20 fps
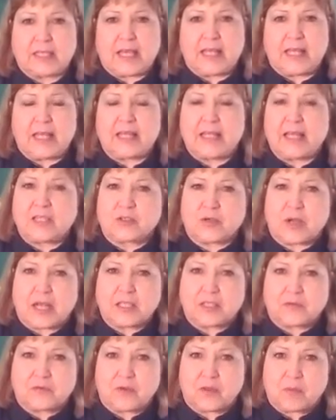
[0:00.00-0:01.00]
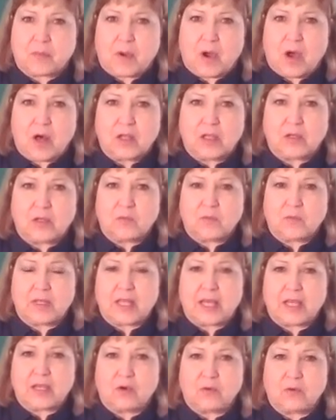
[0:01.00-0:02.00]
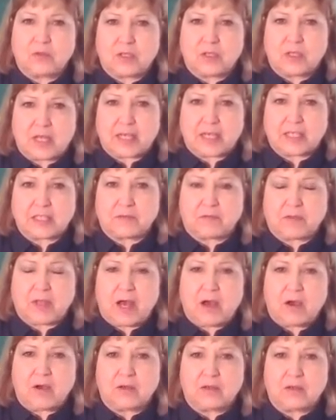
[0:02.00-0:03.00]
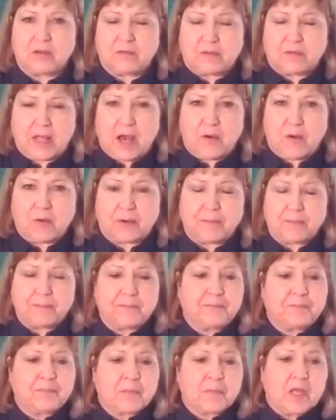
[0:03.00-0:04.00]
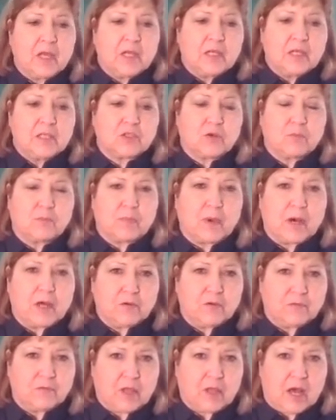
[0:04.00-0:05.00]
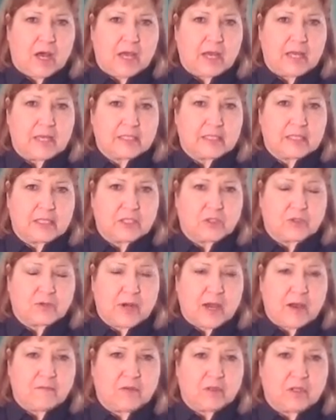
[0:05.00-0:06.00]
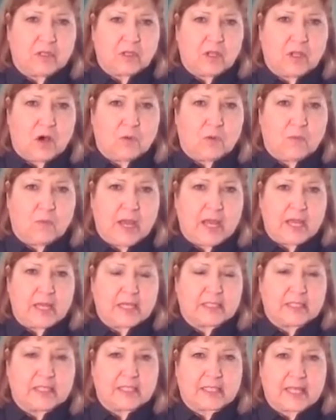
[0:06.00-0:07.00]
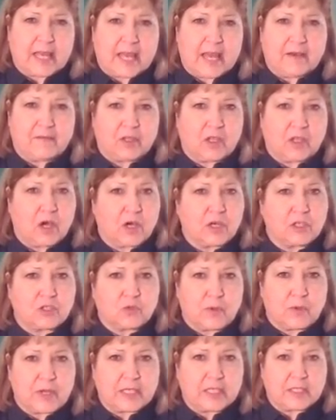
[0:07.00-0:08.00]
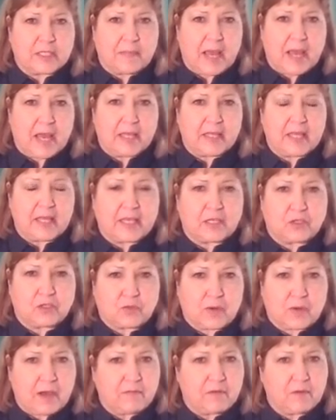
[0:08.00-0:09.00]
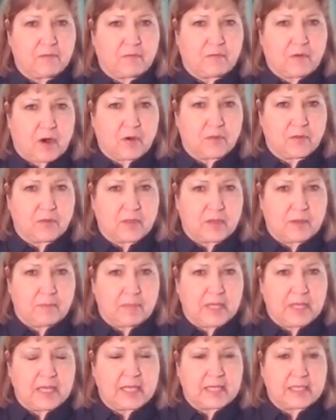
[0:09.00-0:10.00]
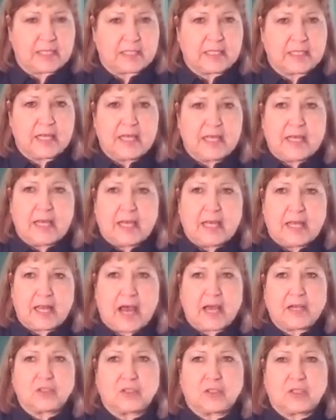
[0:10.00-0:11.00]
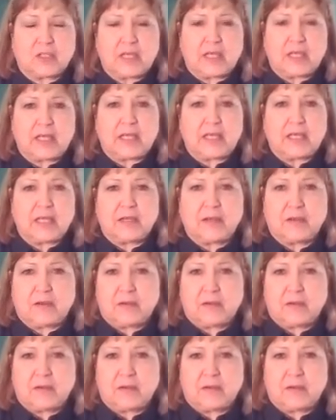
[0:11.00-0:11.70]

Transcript: and then they transfer the pollen when they go to the next flower. So butterflies can travel a long way. Since they have a larger wingspan, they can travel farther than bees. And actually,